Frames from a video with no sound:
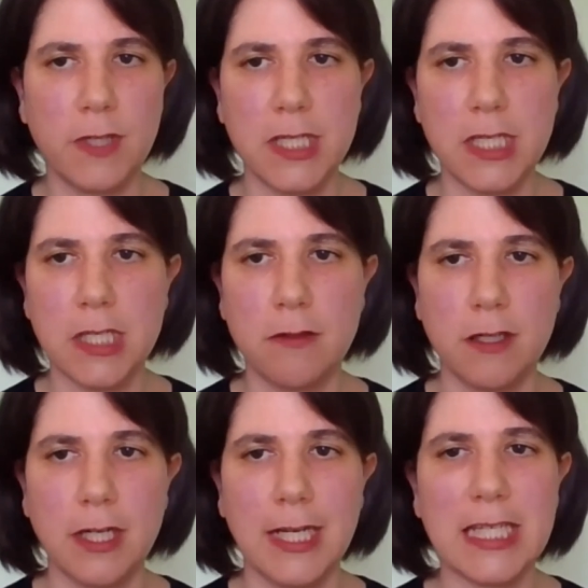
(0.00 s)
What is
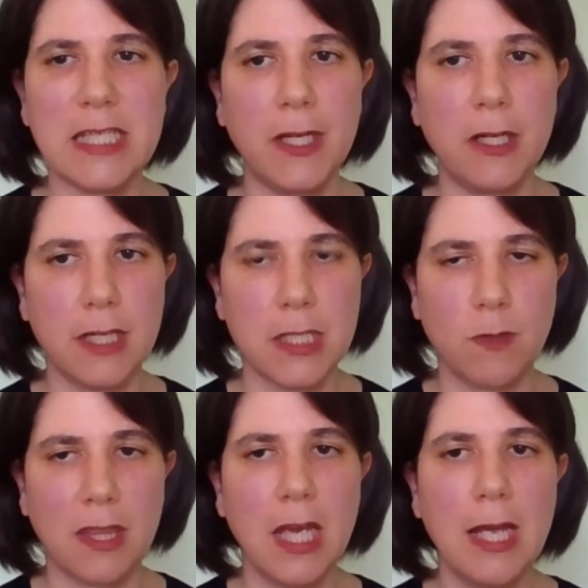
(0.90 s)
your experience
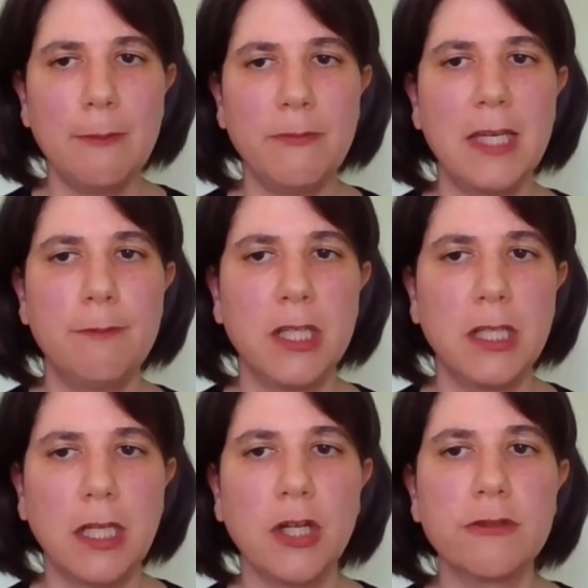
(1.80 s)
with
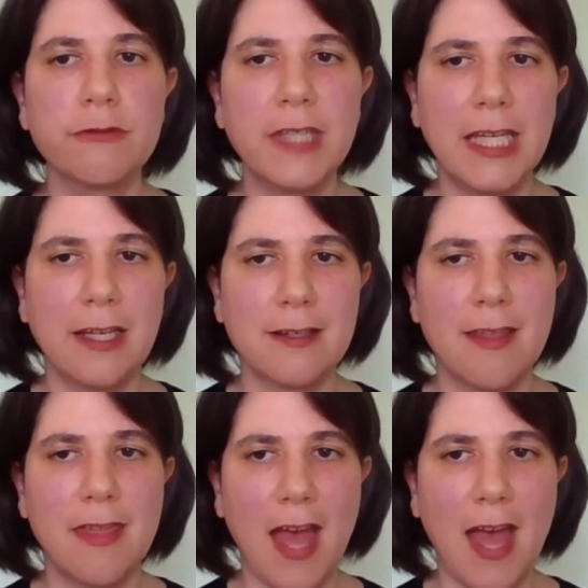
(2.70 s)
people agreeing to